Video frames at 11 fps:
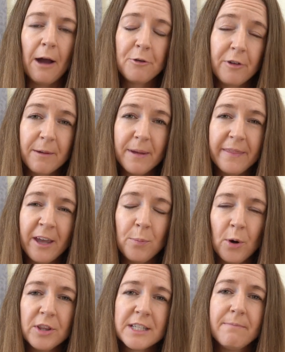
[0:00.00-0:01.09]
I would recommend that you
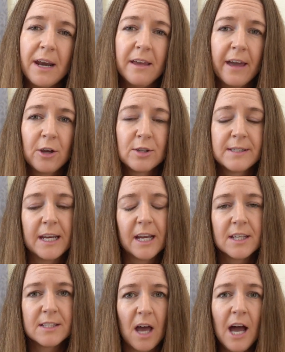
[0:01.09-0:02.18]
put this money that you're setting
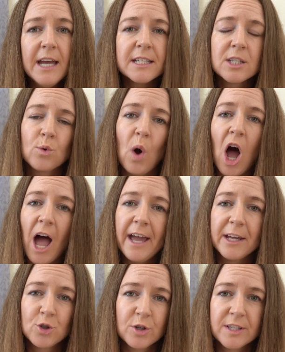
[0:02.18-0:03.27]
aside into a high
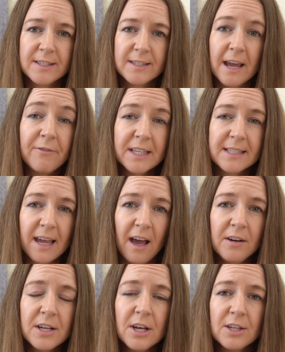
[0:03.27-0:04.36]
interest savings
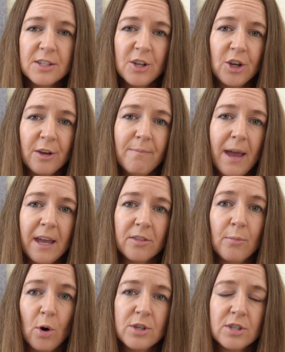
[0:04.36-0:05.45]
account so that you can make the
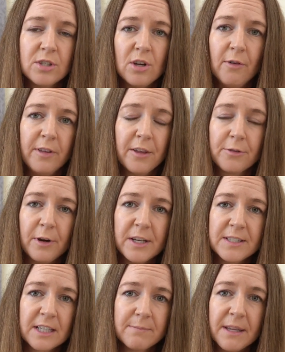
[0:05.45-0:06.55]
most over the 3 to
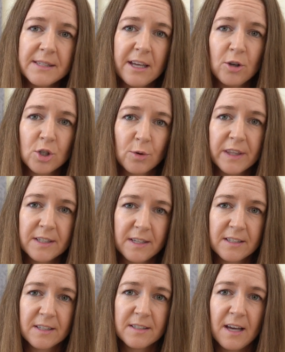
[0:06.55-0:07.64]
6 months that you're doing this
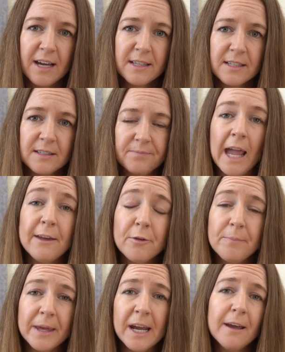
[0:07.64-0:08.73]
exercise.
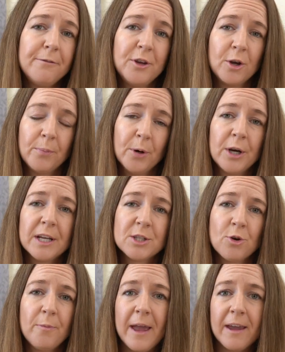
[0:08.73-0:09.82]
Even better if you can put it
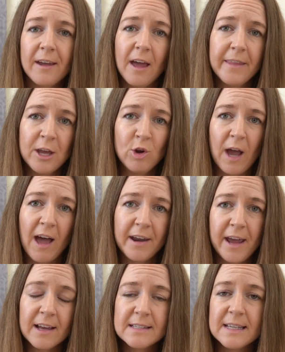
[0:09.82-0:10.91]
into a bank account that you
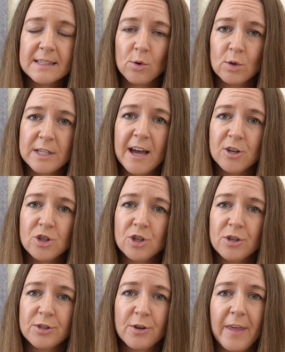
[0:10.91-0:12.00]
can't access or touch
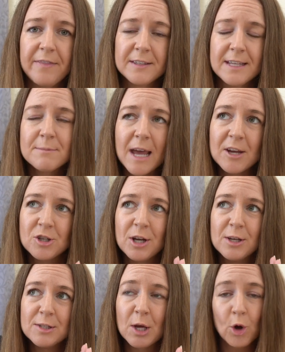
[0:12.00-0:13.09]
so that the temptation
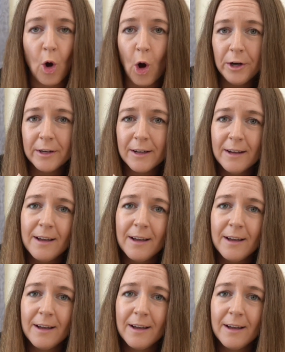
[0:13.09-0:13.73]
is gone